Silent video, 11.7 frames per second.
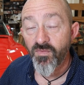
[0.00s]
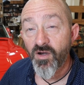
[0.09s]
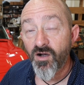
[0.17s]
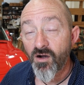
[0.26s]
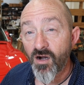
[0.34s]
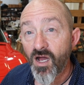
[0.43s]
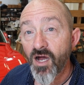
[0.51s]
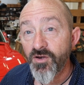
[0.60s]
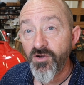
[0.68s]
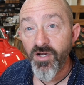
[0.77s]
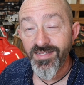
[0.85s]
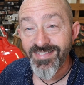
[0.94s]
There are
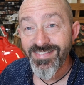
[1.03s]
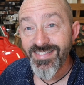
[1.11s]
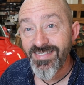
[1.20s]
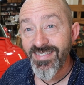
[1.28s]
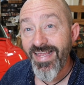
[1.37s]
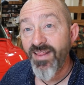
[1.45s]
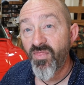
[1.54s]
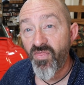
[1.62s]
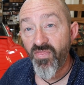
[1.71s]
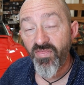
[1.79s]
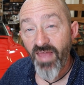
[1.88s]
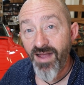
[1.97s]

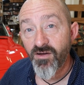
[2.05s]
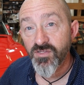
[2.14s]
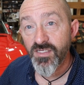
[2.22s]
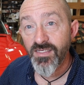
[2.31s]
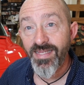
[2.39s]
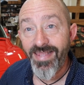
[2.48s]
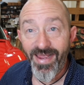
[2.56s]
168,000